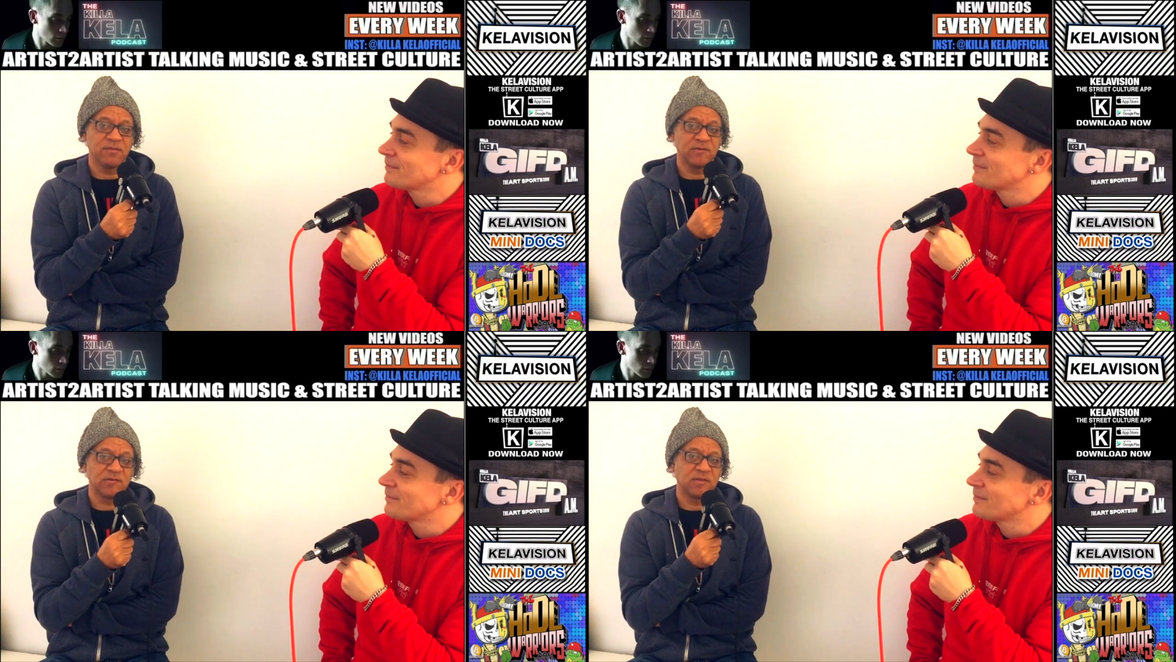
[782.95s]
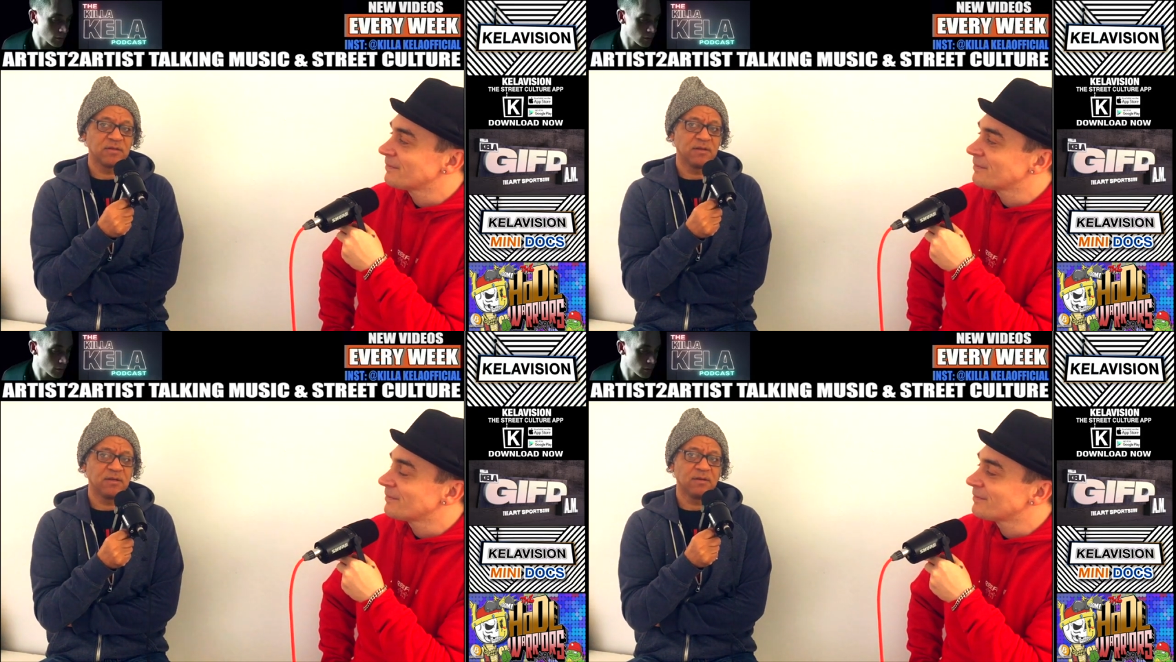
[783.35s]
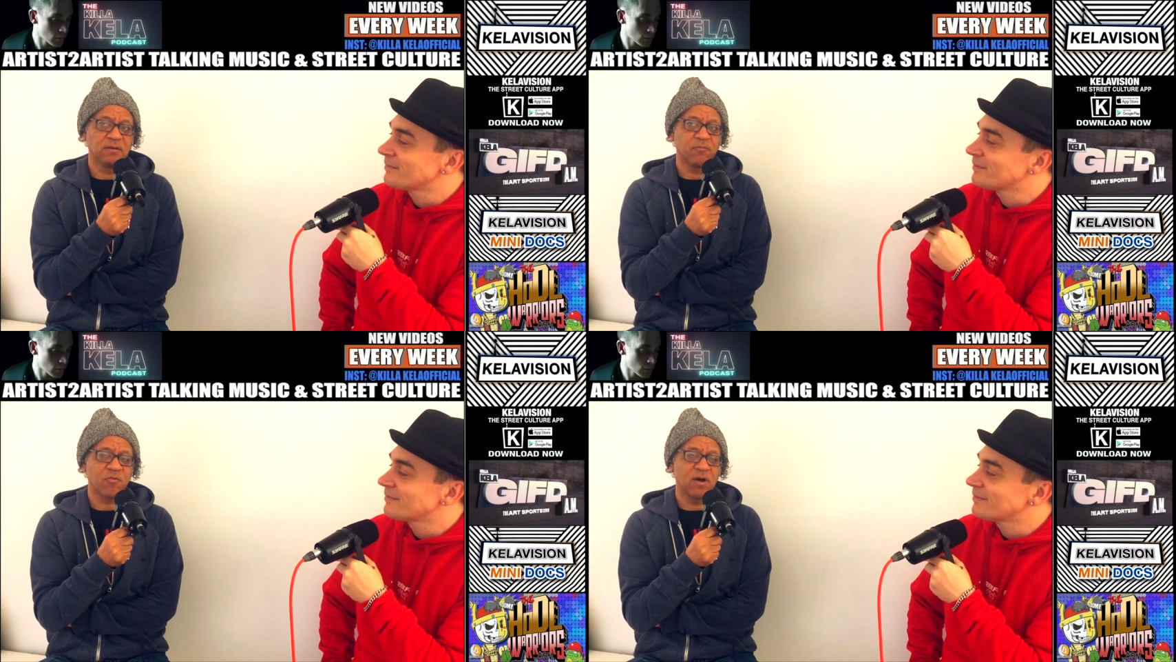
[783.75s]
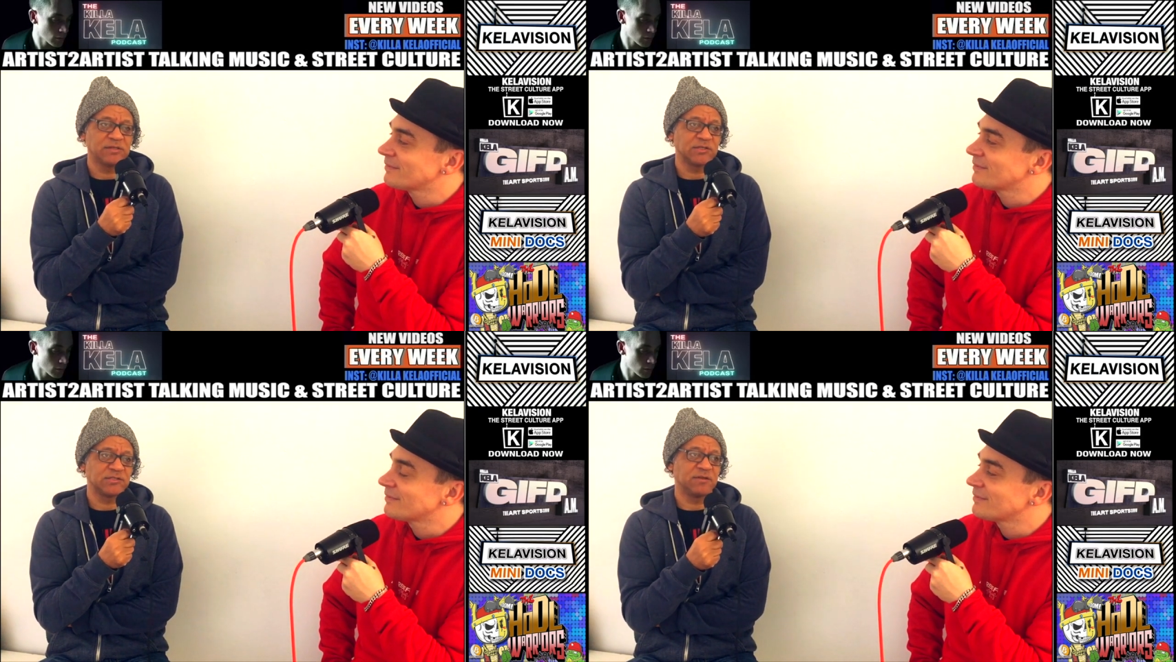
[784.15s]
Speaker 1: there's the
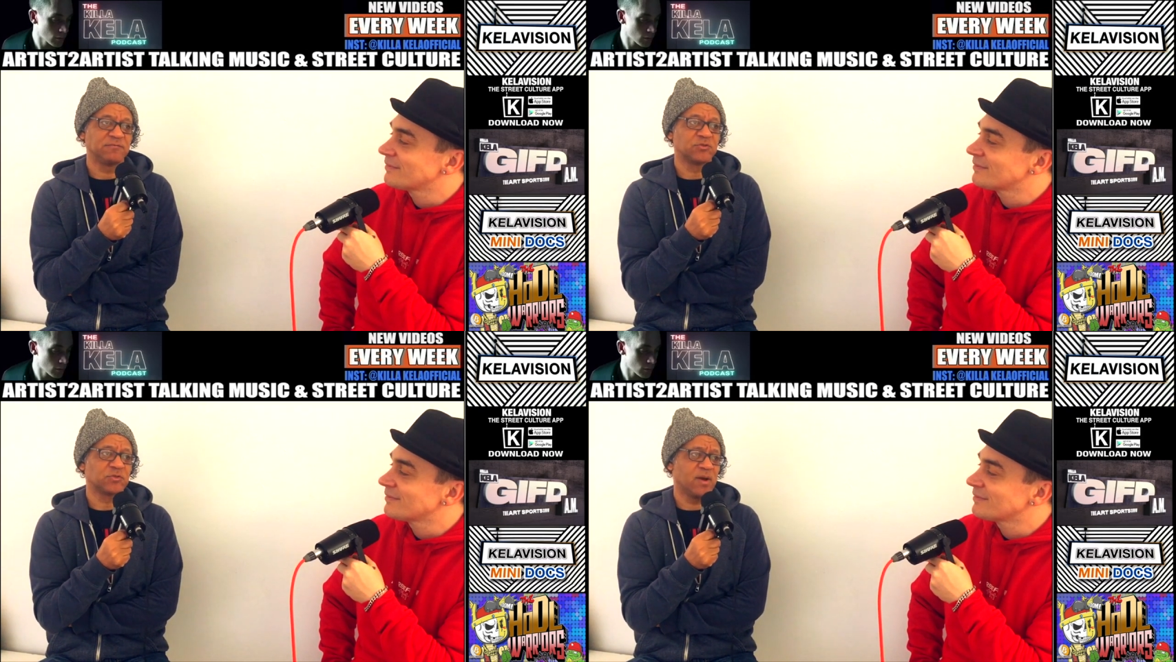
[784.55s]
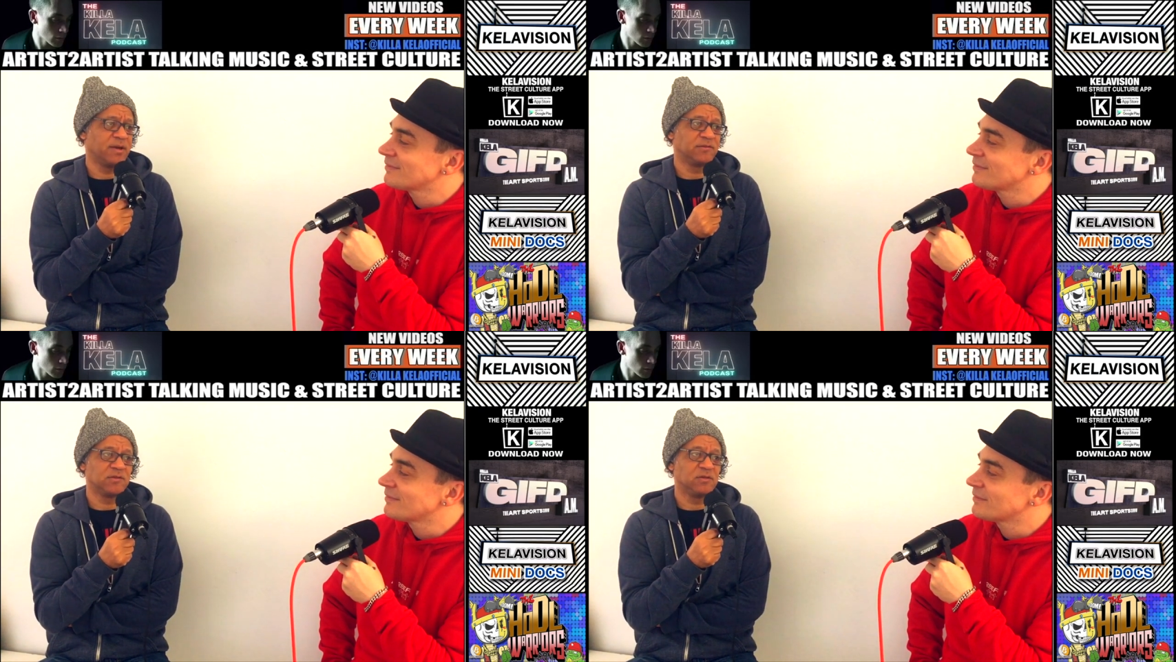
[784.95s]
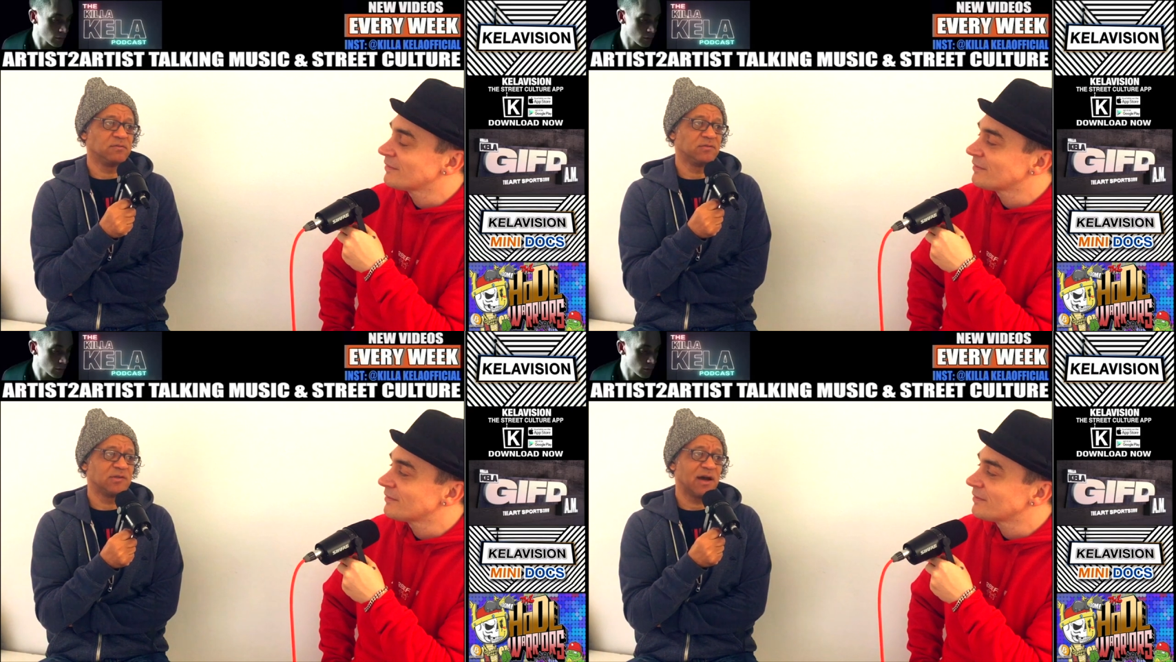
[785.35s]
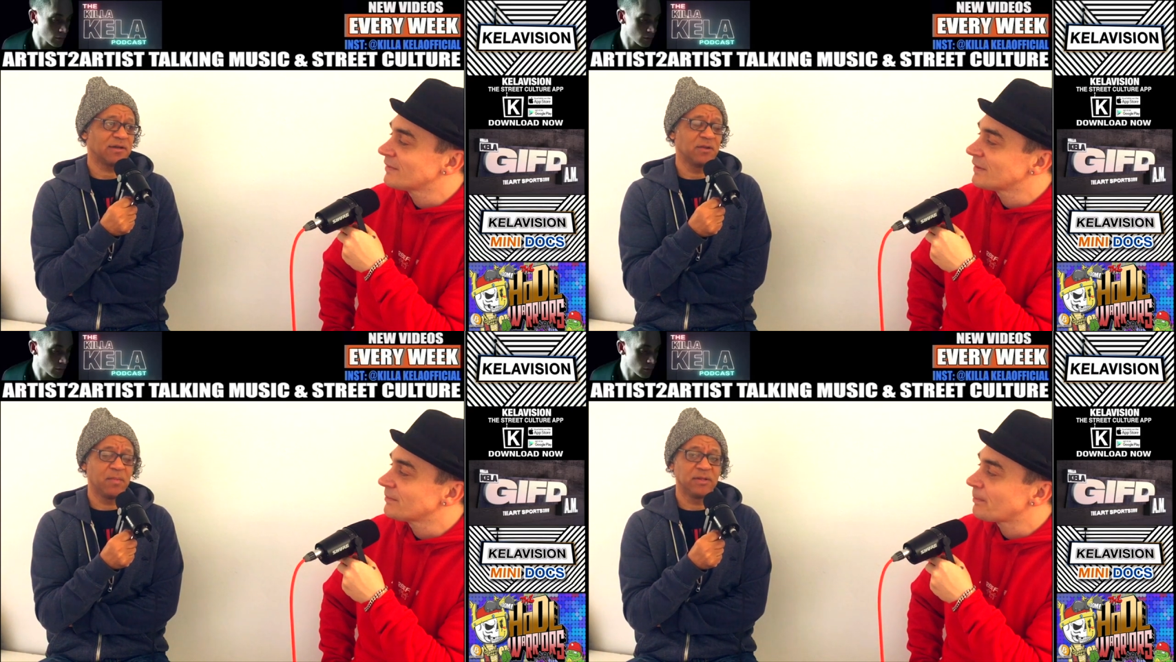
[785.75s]
process of trying to
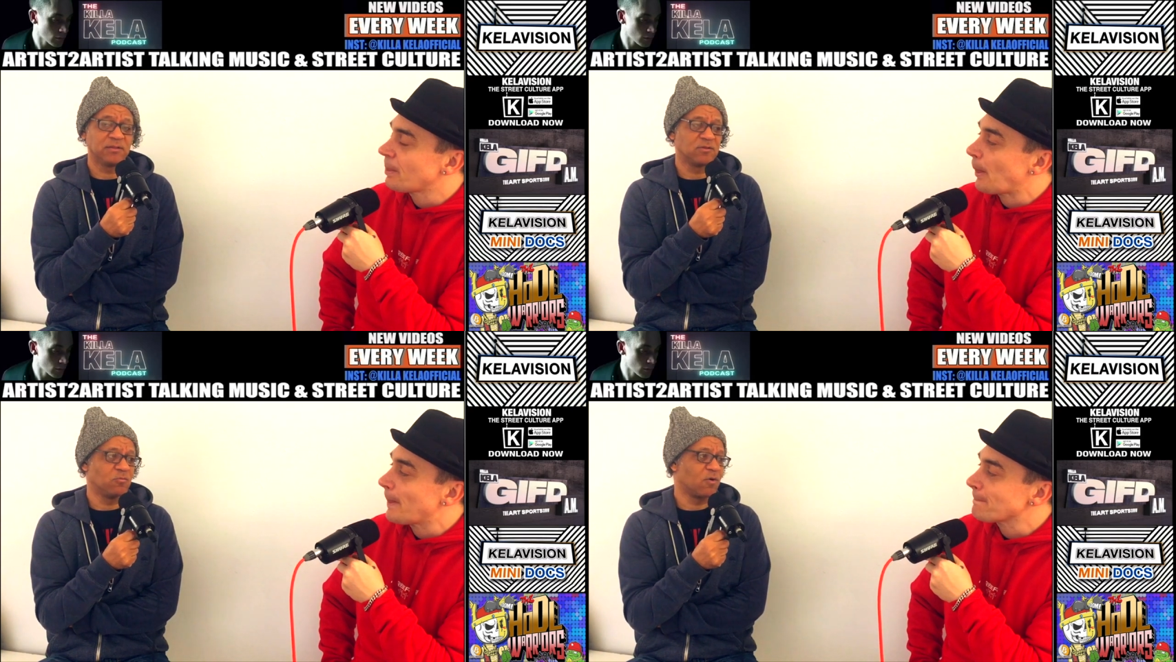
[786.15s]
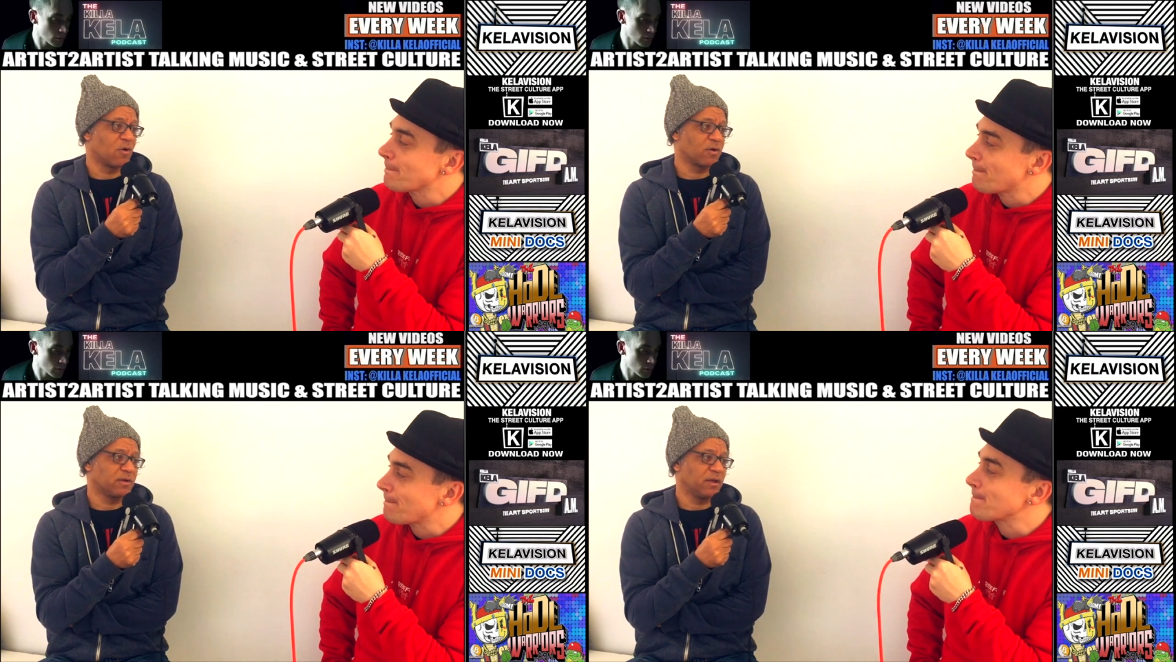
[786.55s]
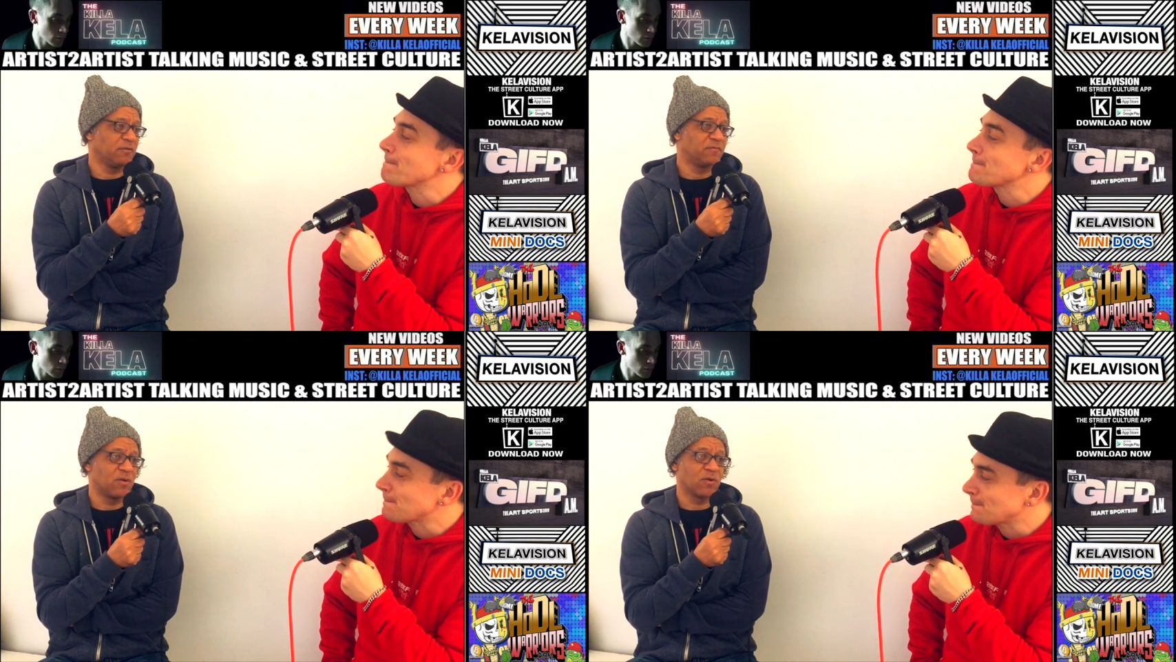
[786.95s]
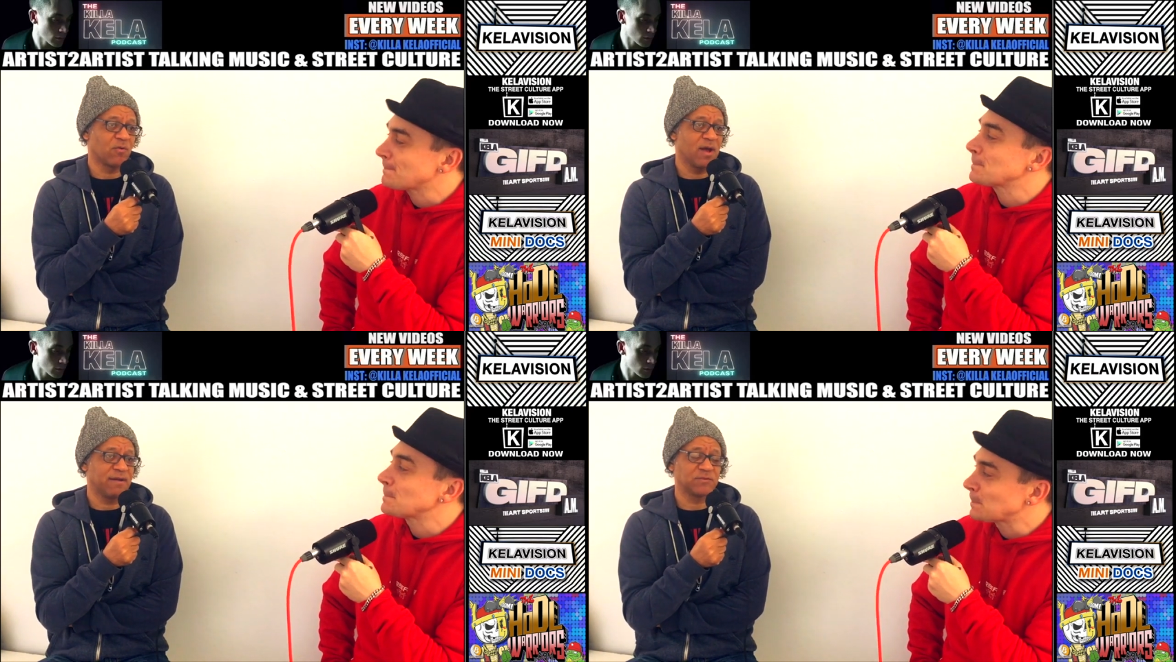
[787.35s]
document the work in
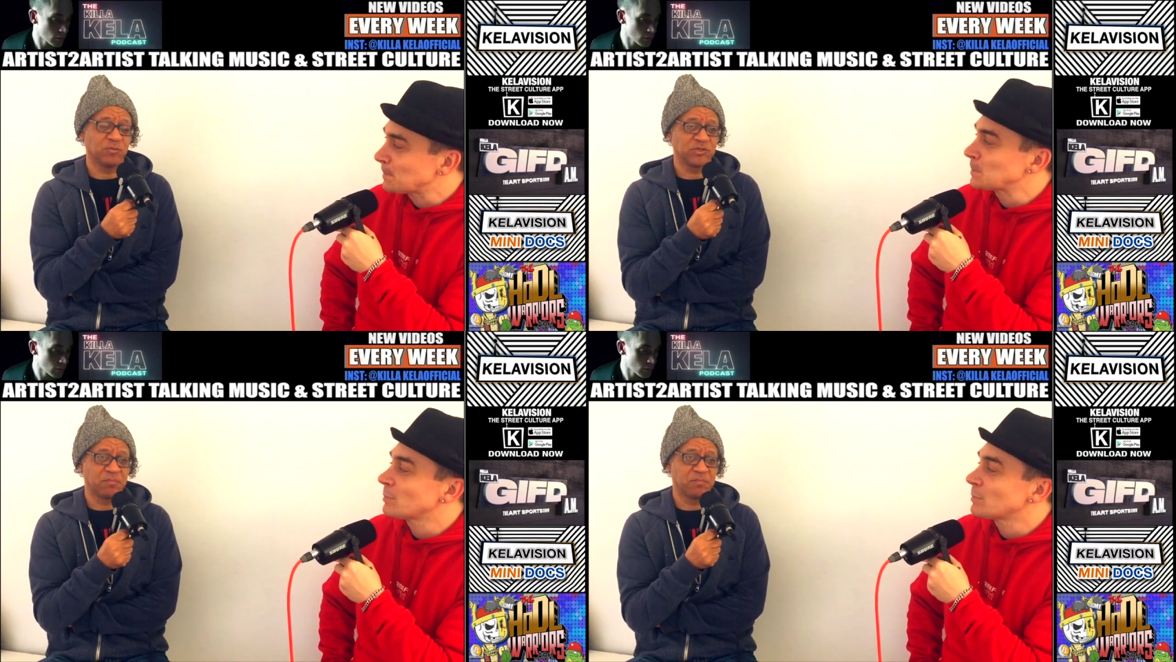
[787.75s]
photographs,